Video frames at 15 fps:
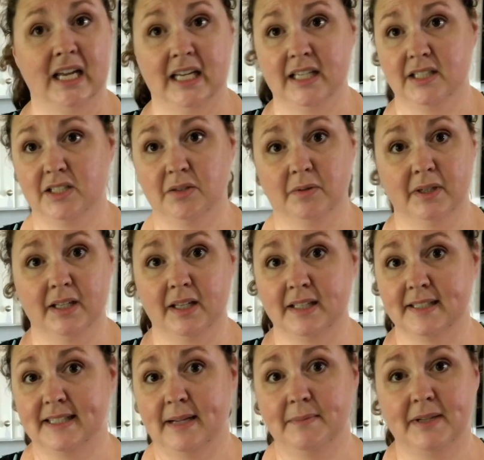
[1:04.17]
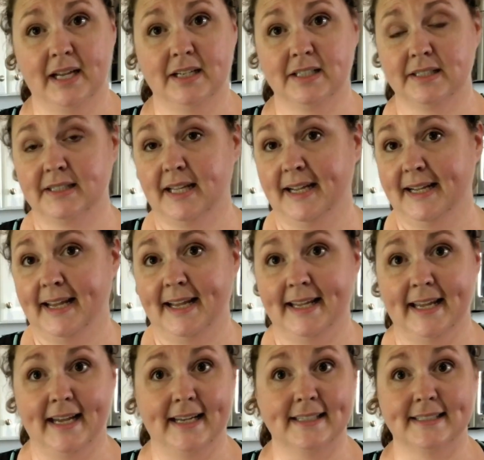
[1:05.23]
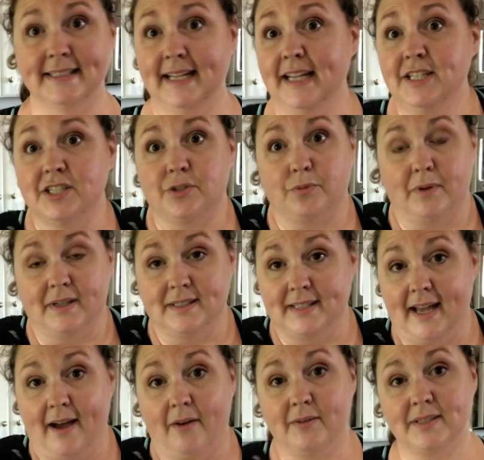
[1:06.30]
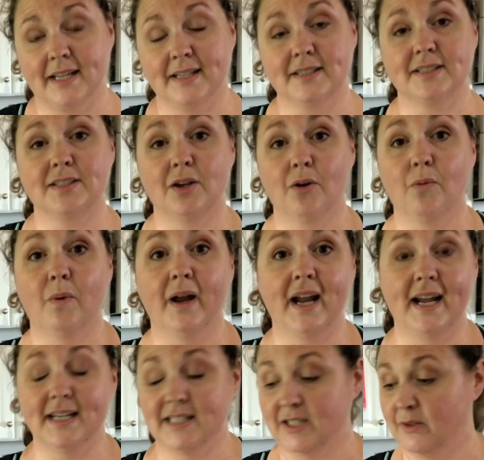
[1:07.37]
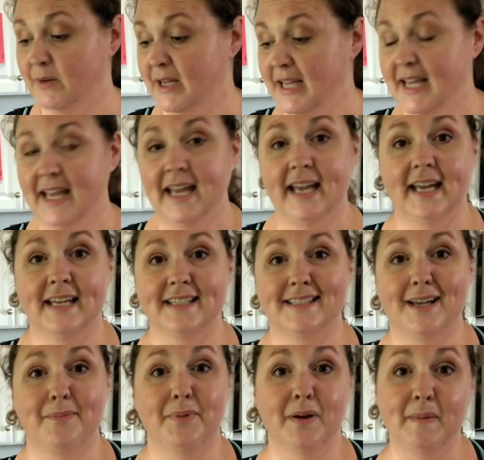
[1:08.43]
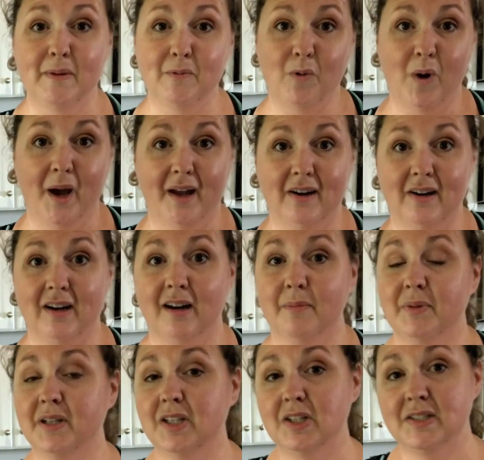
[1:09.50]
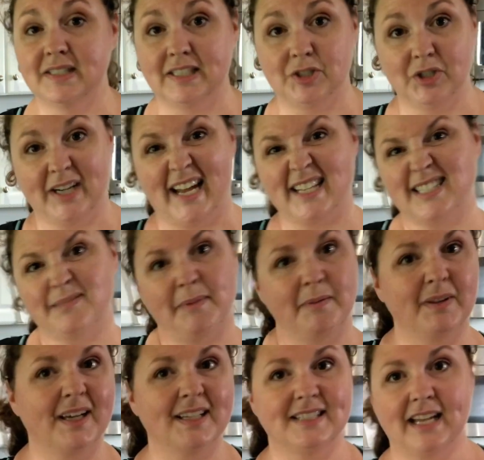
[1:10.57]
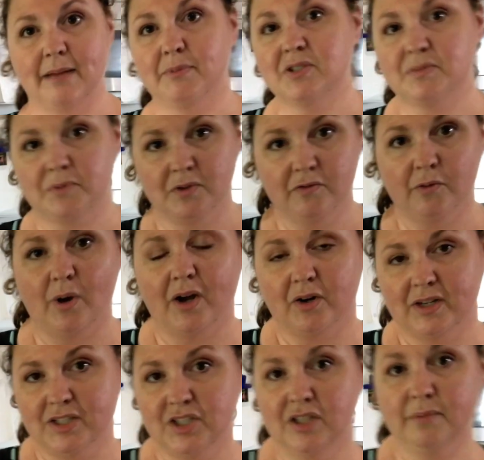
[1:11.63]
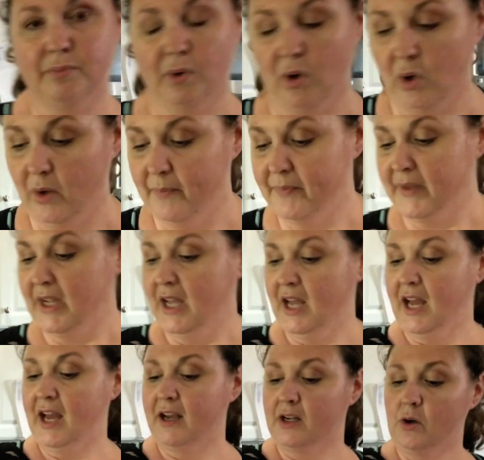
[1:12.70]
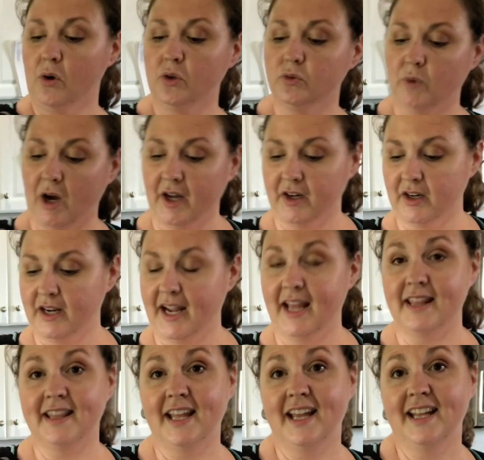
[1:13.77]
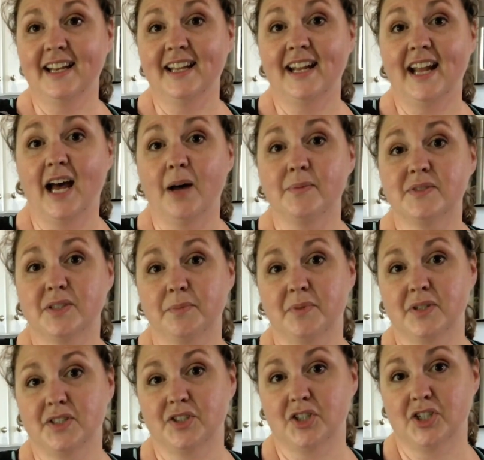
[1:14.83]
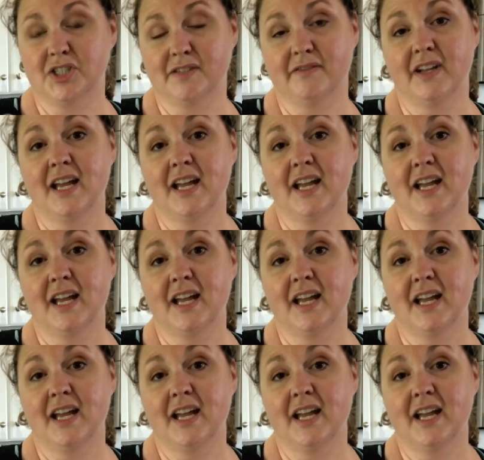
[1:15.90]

get to it on the same day, just like I can't, because the day just runs out. And so what I do is I put them in water, put a little citric acid, maybe like a tablespoon of water into the bowl, cold water, and then it helps to preserve